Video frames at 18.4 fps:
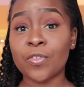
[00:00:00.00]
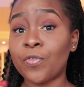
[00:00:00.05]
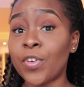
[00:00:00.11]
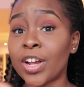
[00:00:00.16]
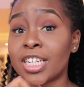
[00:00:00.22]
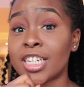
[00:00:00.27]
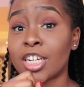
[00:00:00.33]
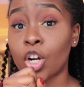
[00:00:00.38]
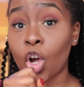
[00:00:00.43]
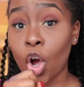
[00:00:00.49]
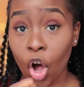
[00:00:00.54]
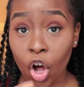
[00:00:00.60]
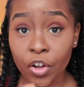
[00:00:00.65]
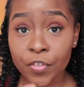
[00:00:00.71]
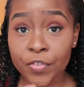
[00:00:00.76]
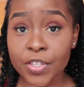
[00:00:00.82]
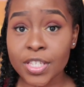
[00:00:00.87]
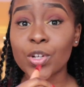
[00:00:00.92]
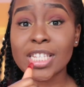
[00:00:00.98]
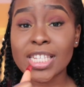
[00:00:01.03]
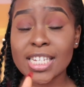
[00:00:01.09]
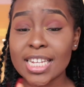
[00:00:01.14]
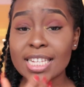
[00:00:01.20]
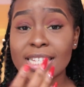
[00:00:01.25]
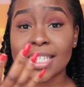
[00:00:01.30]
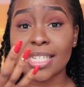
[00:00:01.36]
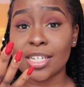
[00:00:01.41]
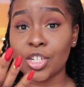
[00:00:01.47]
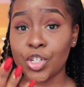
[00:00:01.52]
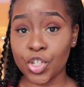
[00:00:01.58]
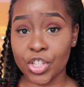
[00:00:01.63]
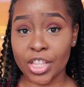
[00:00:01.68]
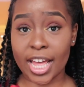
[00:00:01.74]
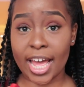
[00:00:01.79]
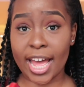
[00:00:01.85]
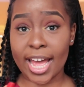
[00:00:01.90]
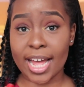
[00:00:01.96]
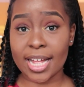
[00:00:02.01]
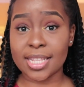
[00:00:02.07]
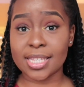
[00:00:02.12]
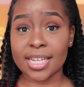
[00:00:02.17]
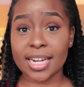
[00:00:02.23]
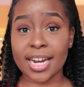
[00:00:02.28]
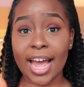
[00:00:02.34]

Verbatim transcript: infected coughs or sneezes into their hands,